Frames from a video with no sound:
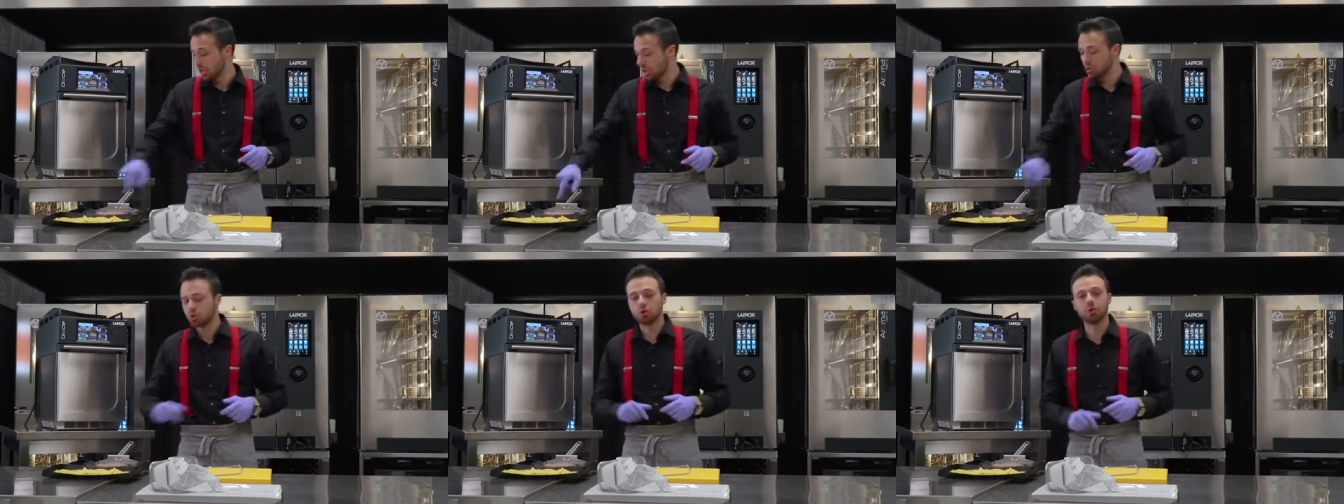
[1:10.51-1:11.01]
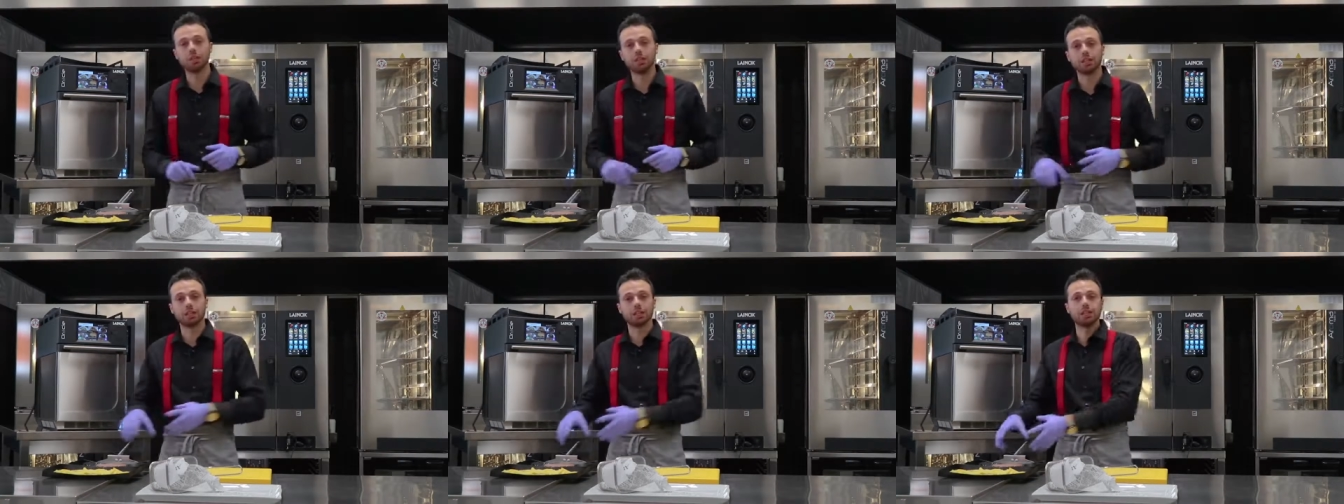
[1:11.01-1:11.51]
you should
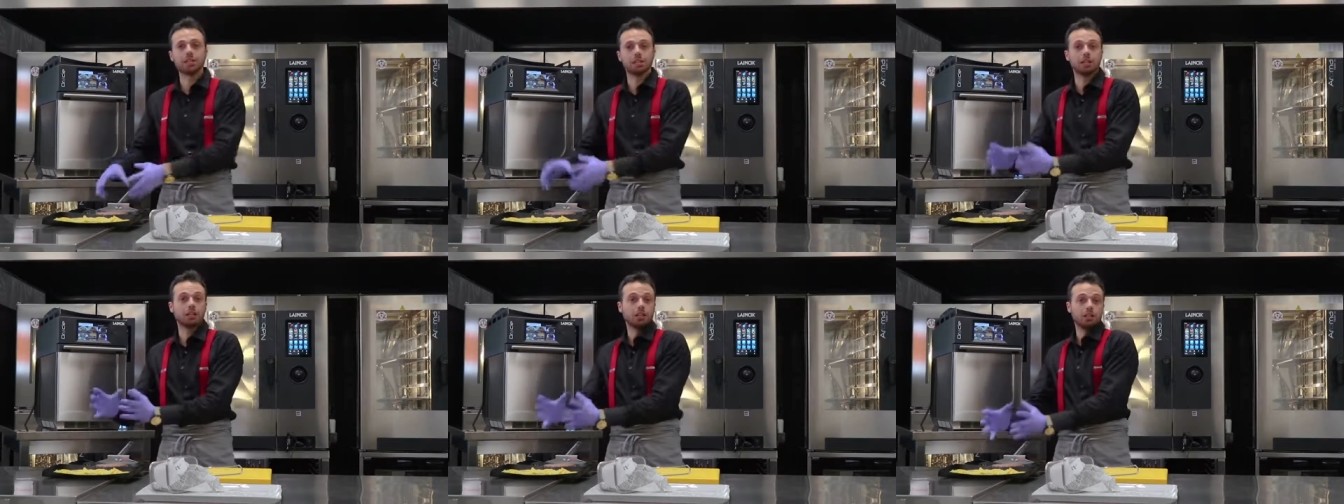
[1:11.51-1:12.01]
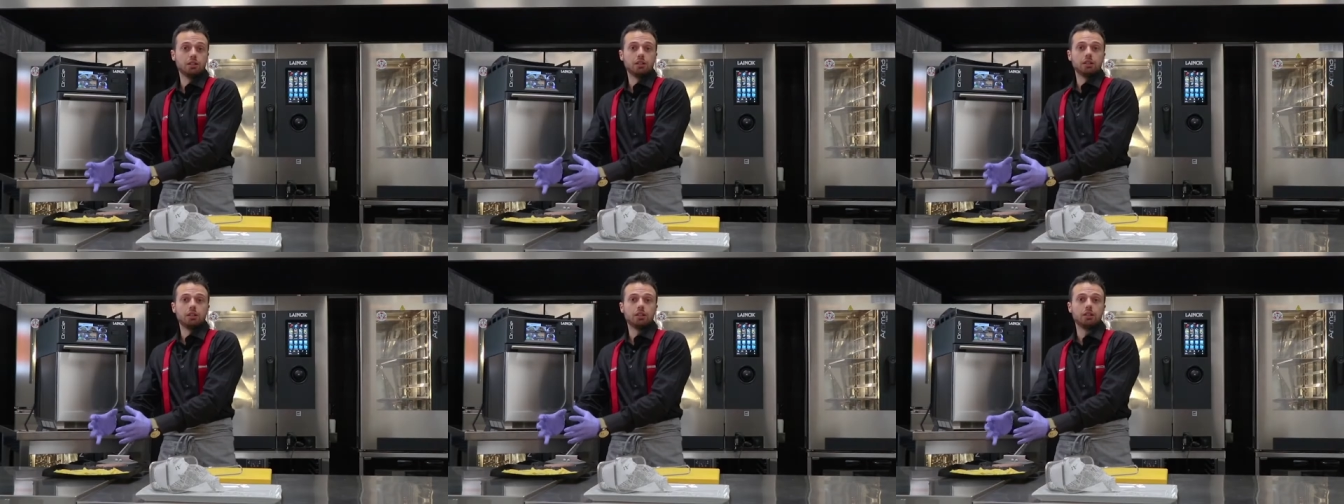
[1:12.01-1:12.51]
need at least
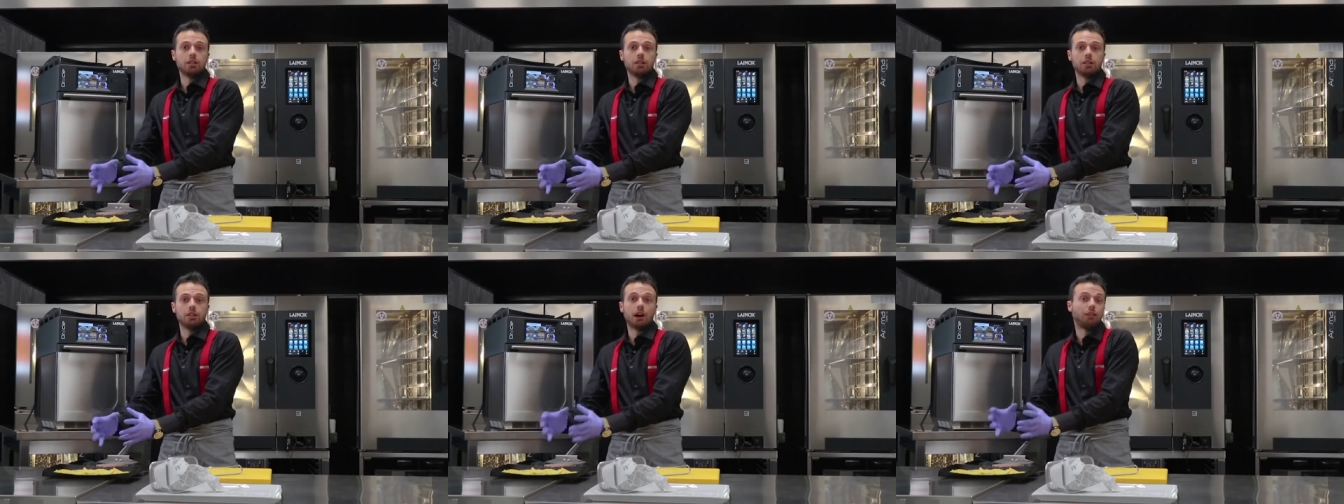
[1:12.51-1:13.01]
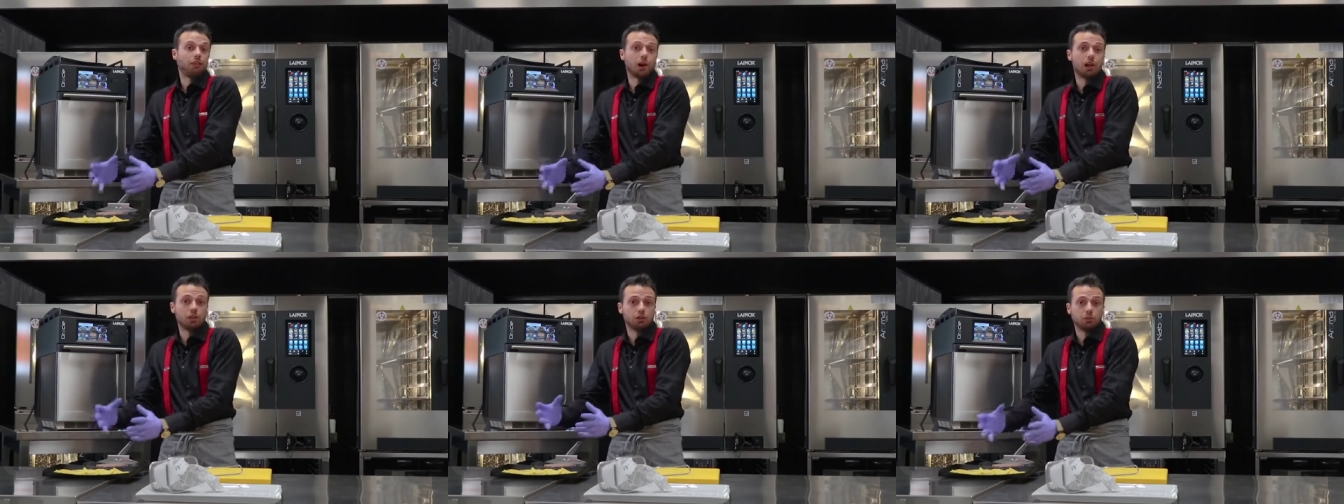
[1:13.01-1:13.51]
a
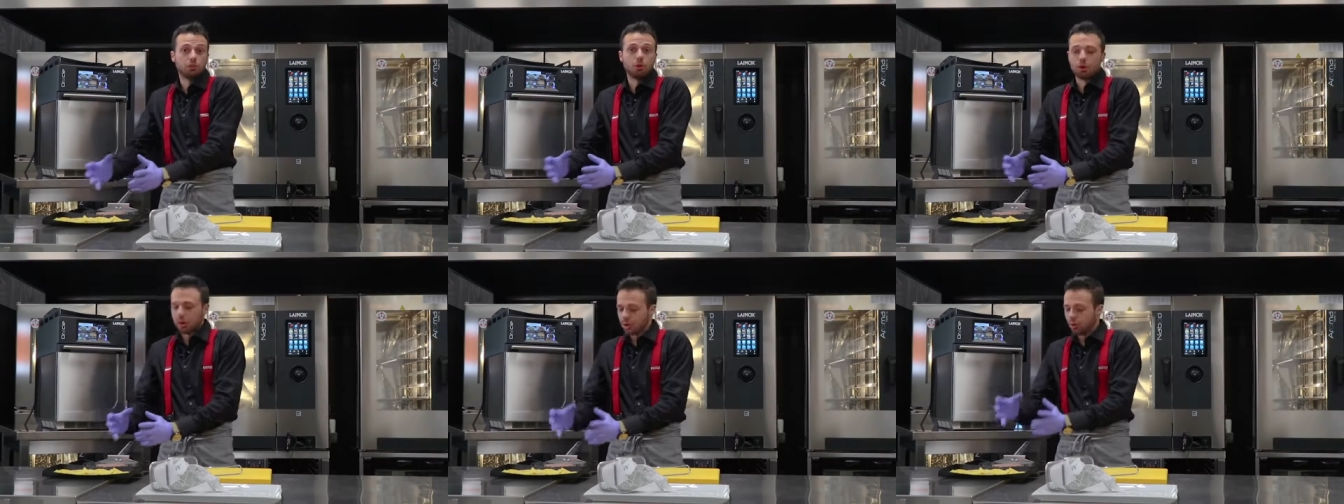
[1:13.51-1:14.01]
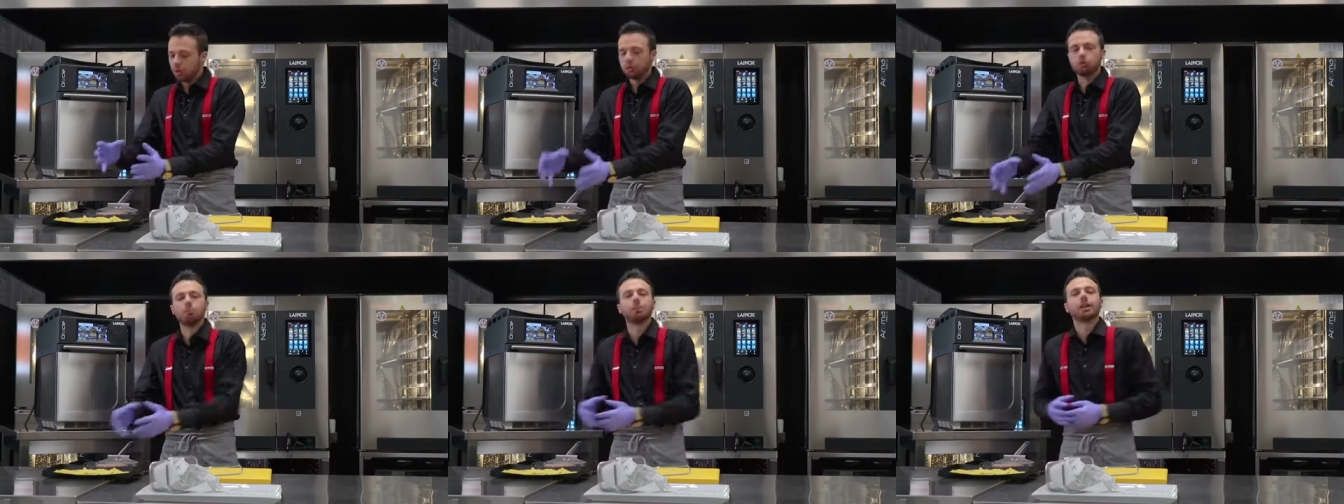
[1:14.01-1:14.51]
fry top or a grill
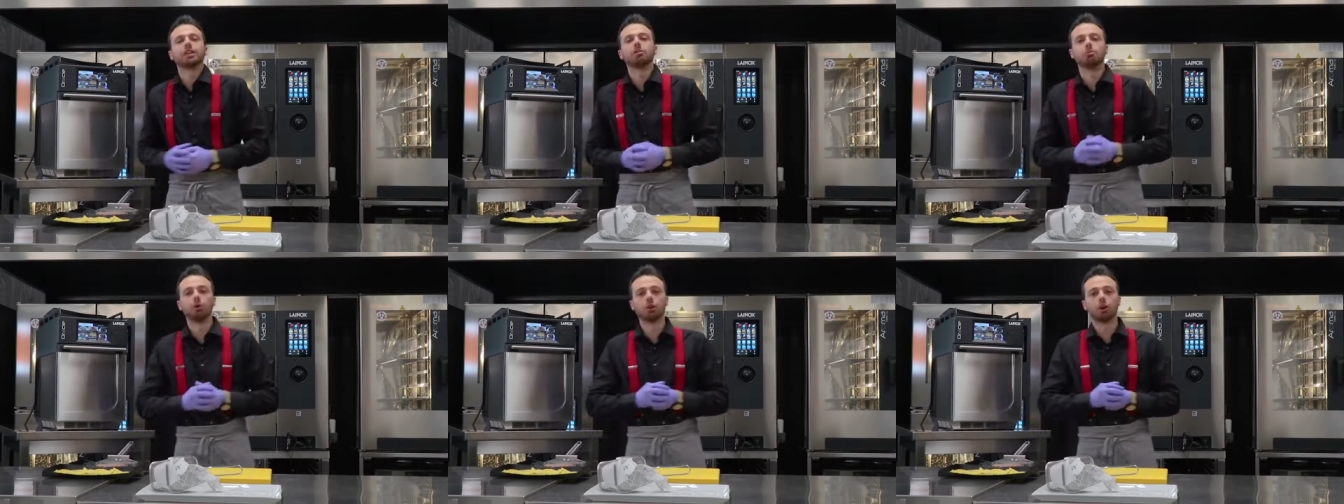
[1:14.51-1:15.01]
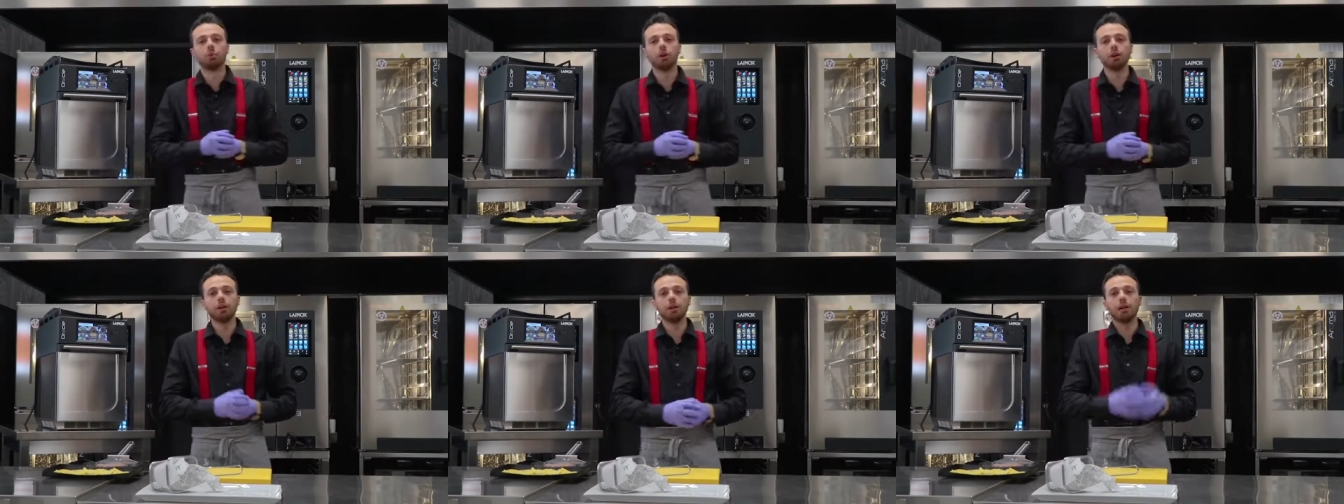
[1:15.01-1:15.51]
to make the burger bun,